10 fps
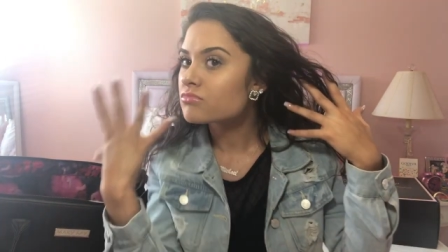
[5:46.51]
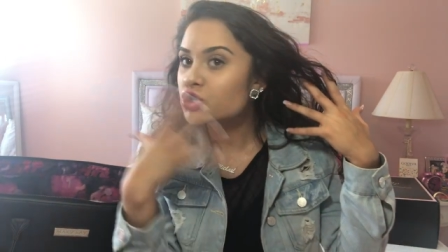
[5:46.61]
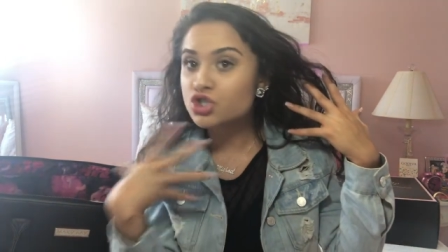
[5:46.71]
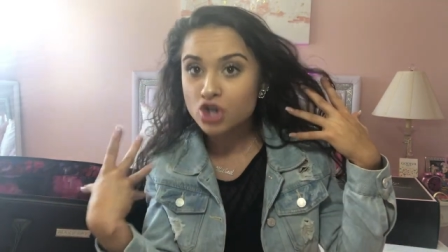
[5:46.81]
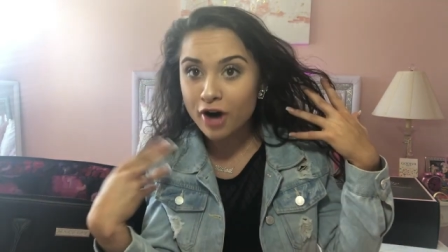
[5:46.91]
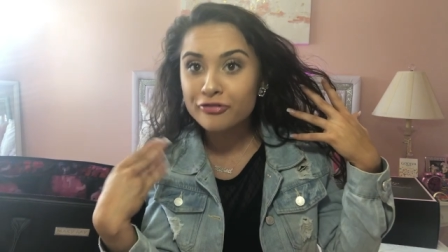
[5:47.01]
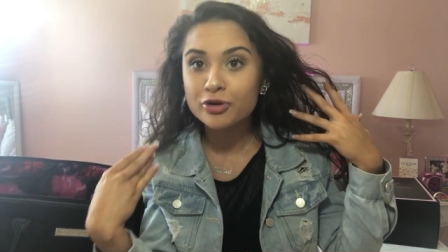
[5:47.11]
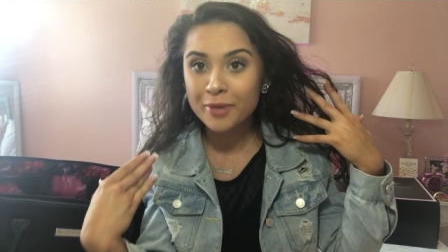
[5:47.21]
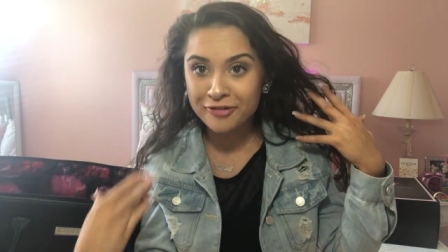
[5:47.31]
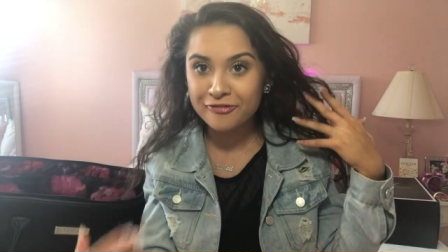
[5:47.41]
stuff
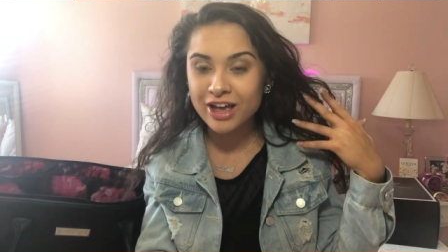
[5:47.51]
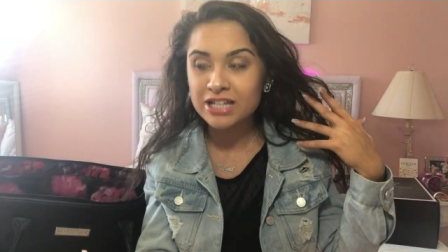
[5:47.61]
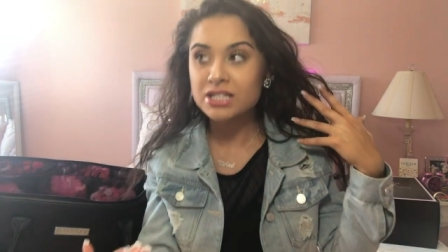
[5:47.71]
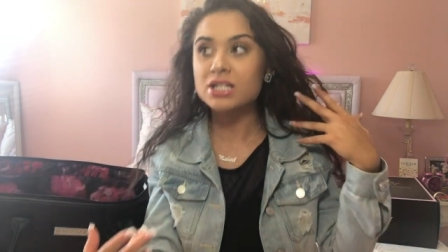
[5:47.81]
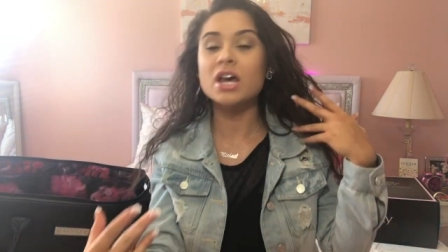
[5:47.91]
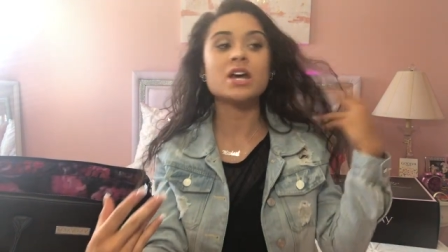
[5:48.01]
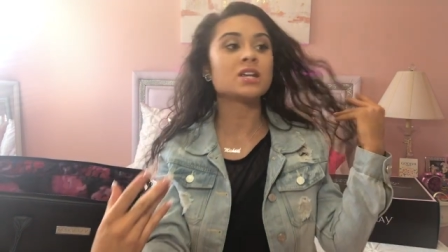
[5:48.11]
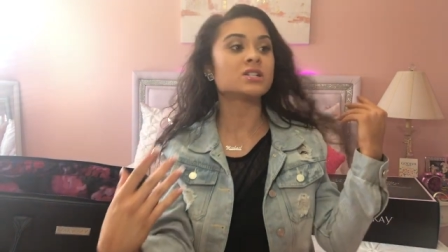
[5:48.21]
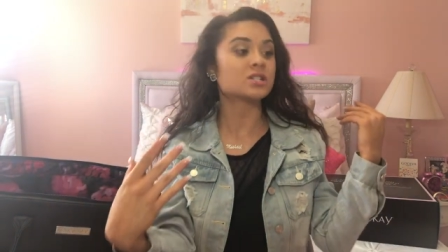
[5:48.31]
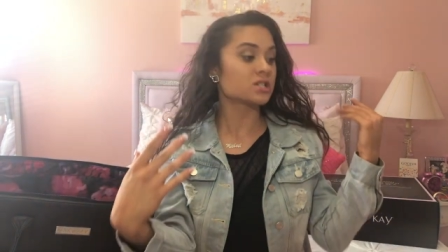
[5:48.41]
for my face
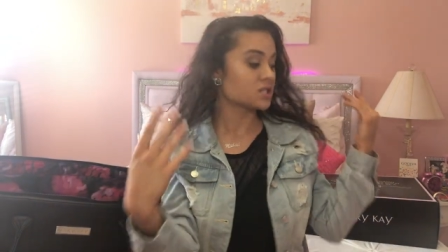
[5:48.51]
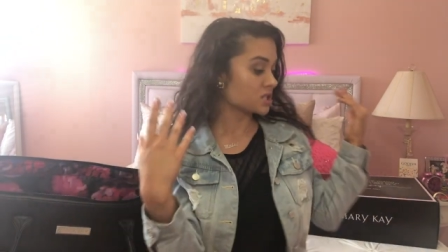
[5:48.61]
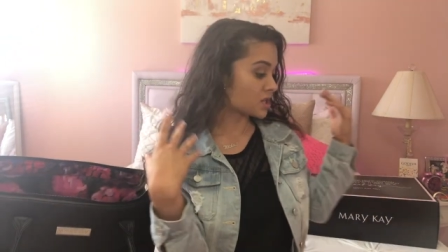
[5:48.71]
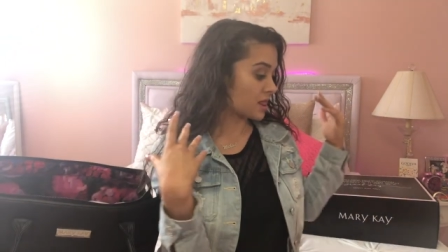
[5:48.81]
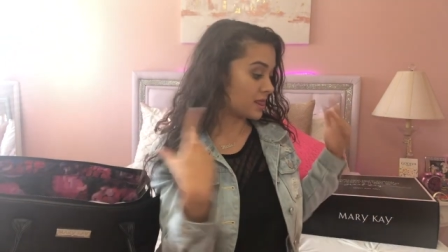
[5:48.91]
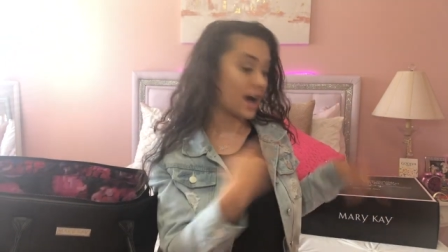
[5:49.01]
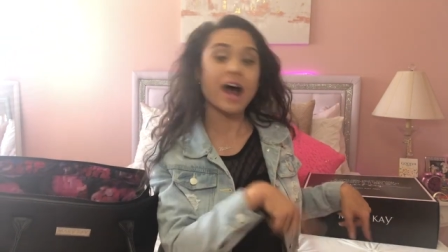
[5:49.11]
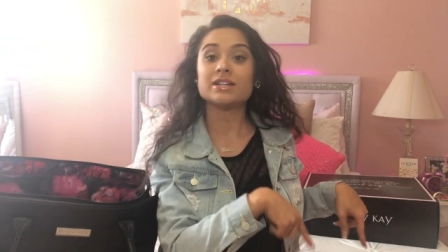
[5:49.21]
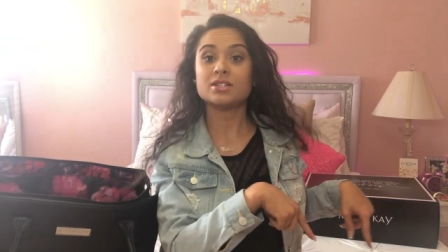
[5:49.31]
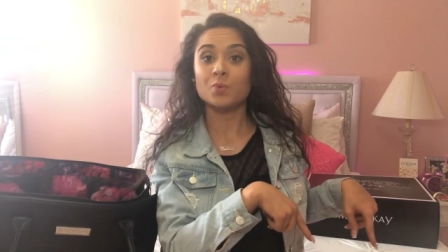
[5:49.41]
and
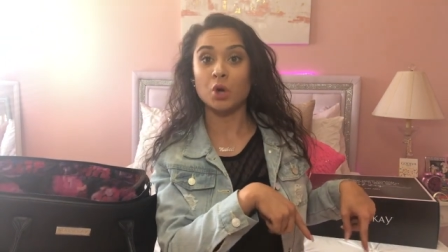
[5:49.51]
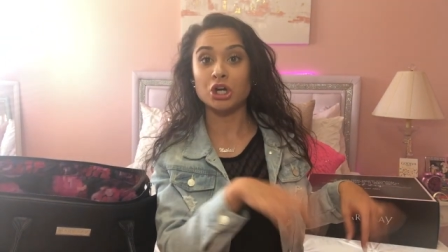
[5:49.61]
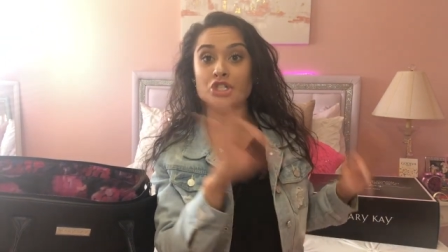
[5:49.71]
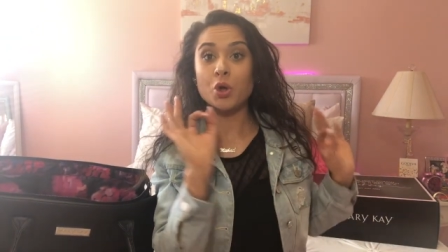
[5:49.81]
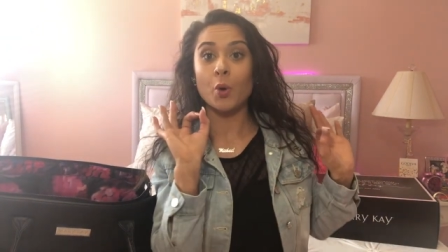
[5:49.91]
that worked